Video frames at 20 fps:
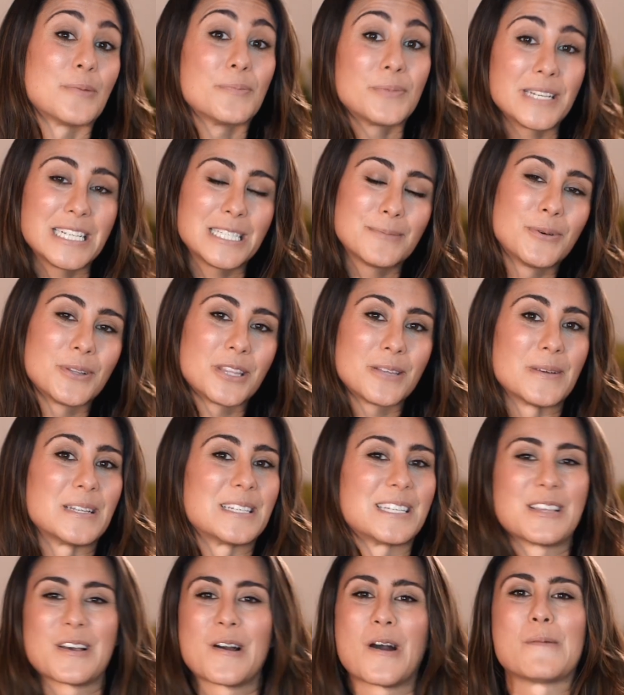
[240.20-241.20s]
so please put them
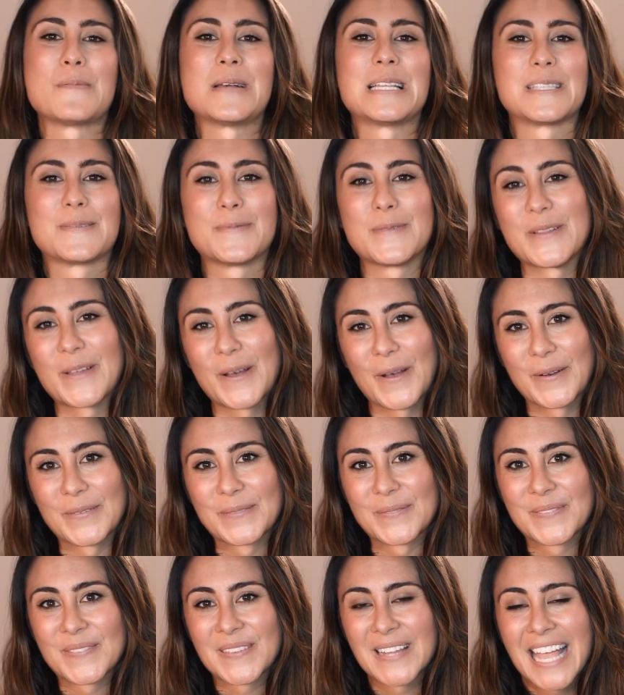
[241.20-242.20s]
into the comments below.
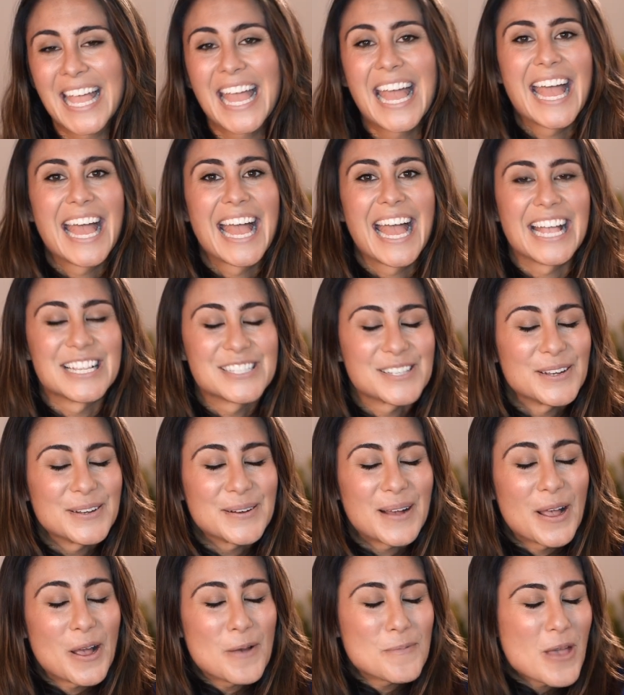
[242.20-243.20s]

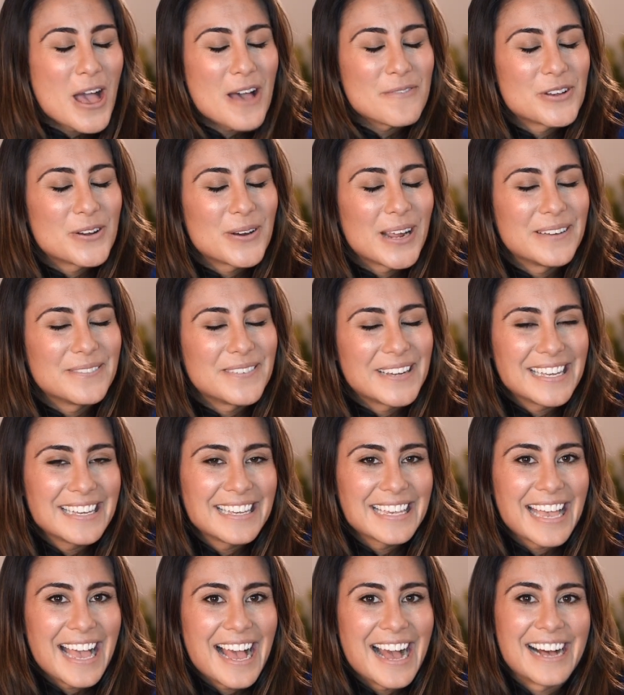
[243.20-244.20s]
So I hope you have a great
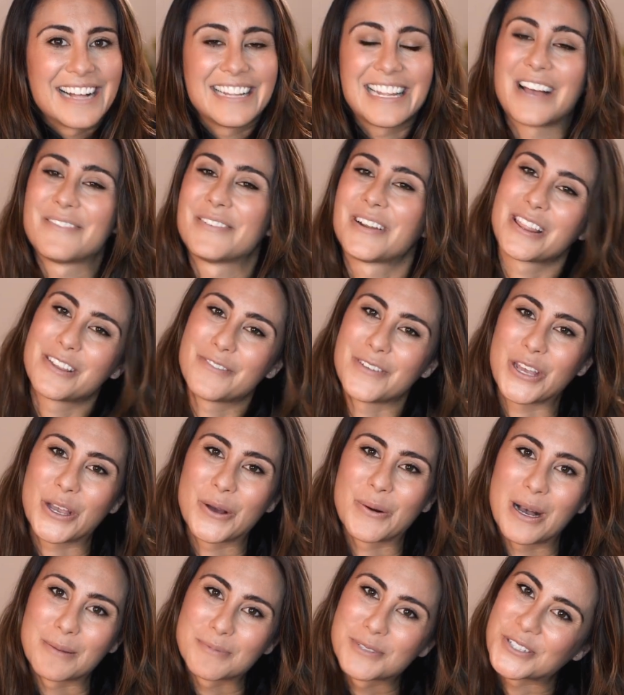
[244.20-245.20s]
week. I'll have another
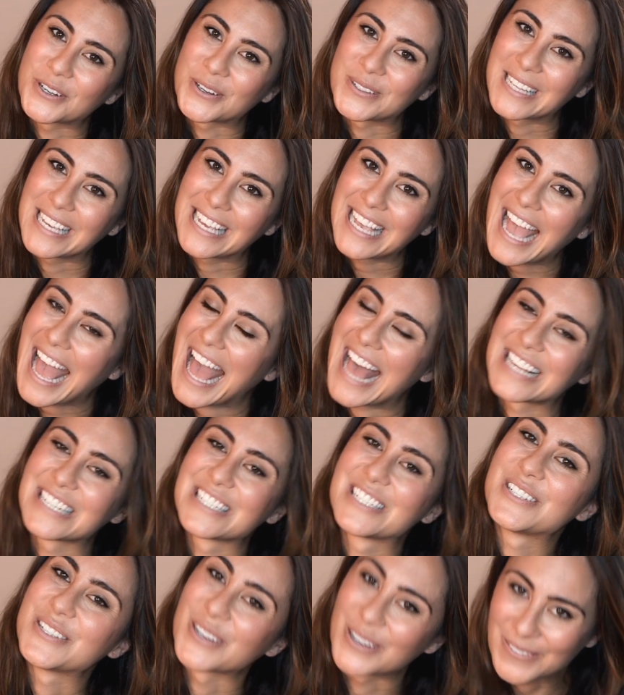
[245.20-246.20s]
video up shortly,
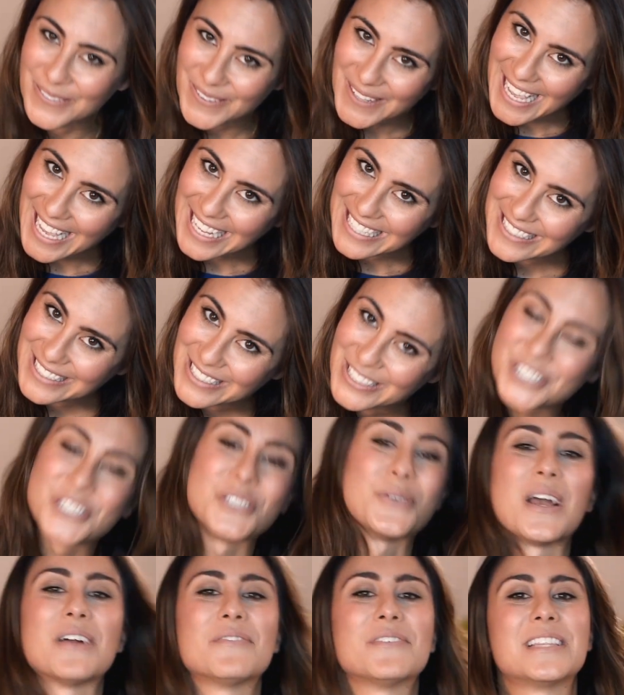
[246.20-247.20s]
and don't forget,
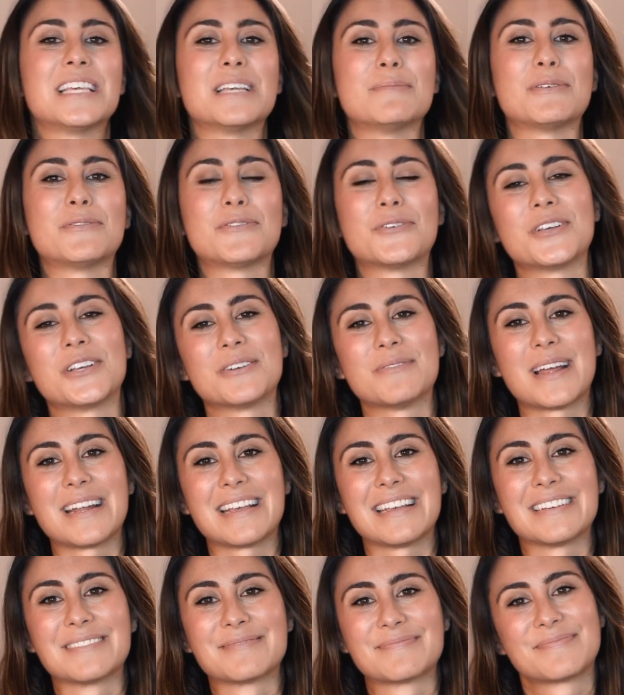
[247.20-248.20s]
do everything before you're
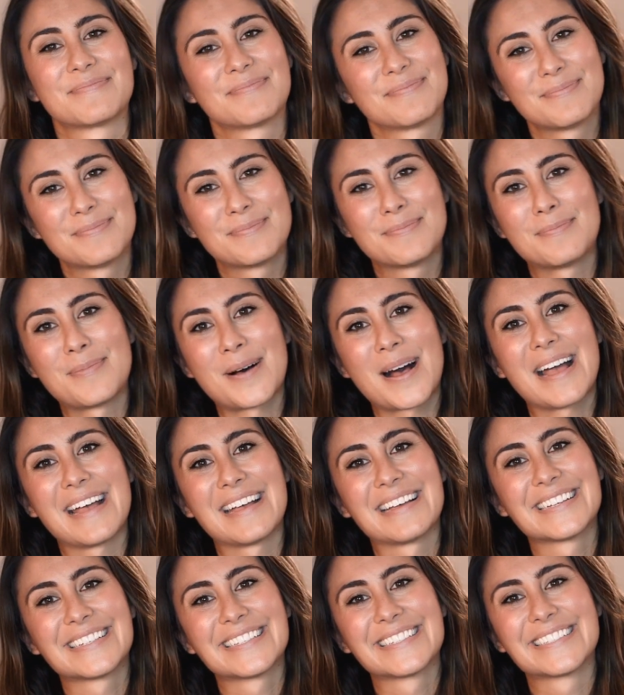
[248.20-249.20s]
ready. Bye.